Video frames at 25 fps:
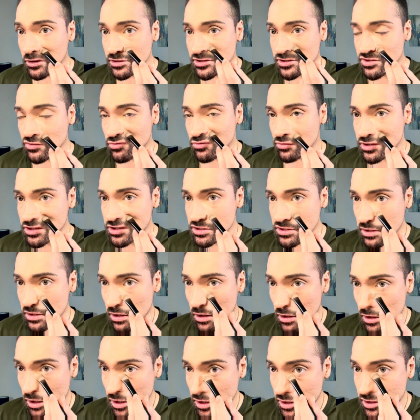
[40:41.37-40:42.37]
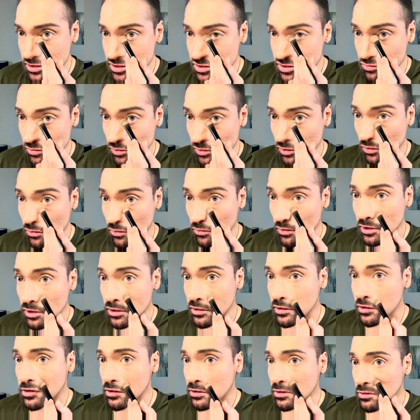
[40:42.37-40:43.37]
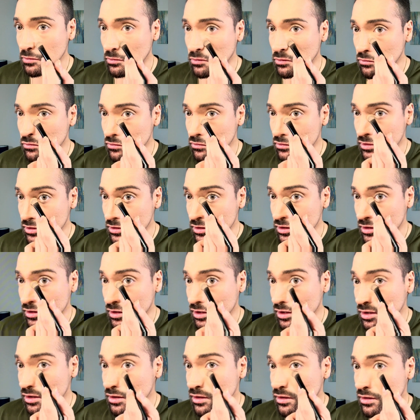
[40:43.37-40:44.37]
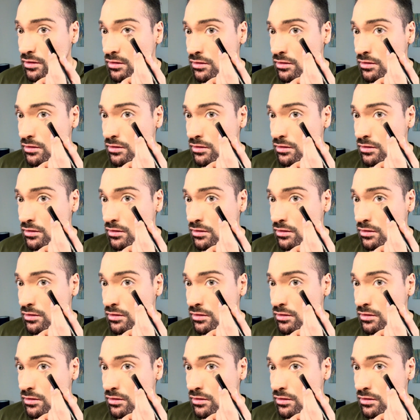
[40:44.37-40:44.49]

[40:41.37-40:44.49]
Switch sides. We're going to the